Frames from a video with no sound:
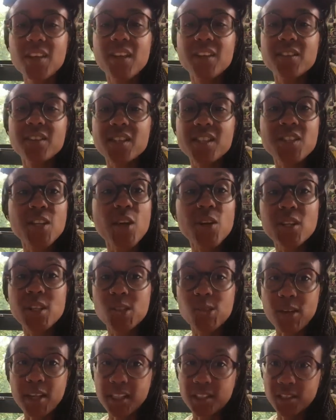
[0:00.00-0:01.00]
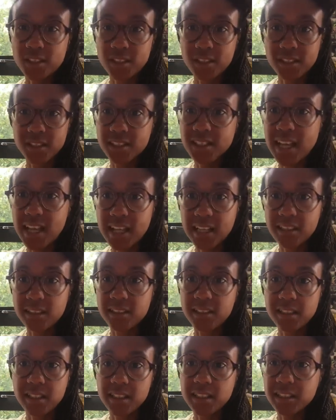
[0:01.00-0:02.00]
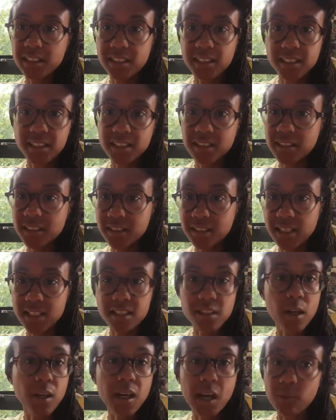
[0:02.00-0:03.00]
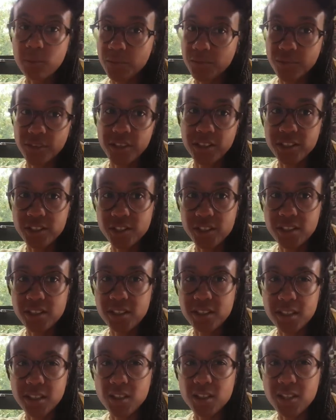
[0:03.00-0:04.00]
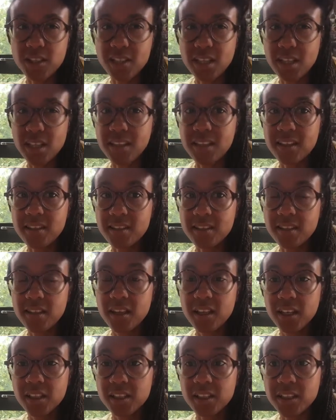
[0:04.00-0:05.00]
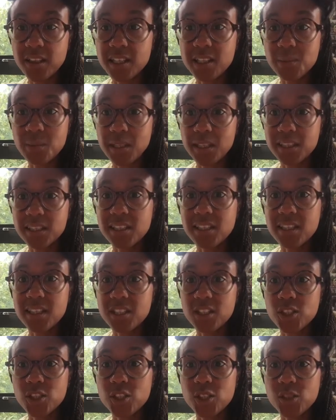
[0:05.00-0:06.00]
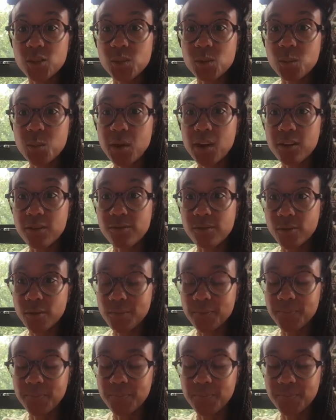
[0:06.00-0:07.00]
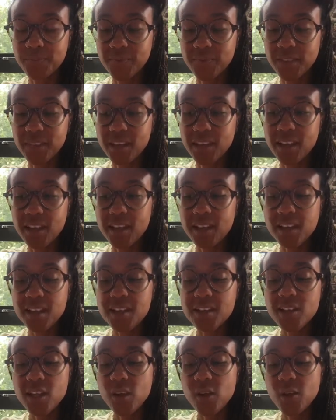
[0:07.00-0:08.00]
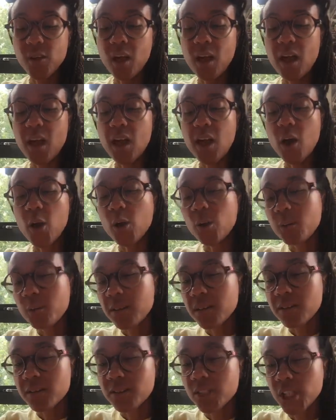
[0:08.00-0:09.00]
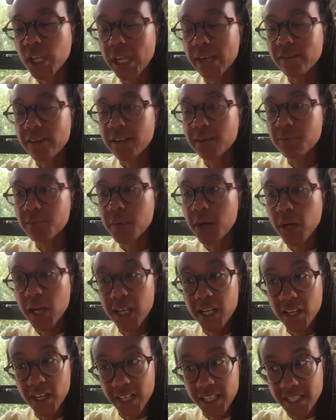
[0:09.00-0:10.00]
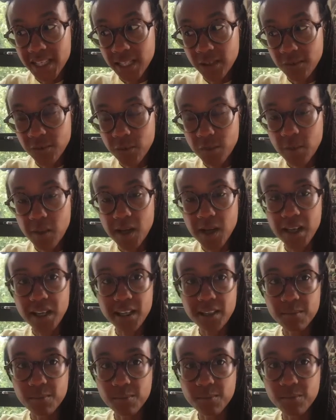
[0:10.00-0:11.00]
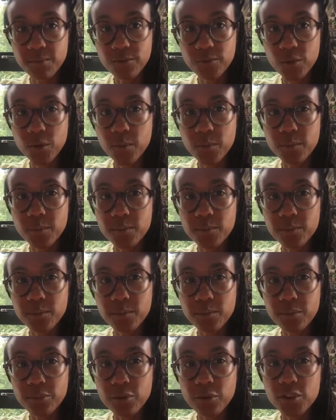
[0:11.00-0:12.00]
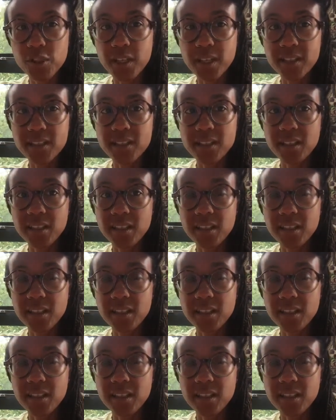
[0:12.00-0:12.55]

There's no distractions, and there's no comfort. It just is. So that's why I decided to choose the bathroom. So I hope that sharing my idea for my room project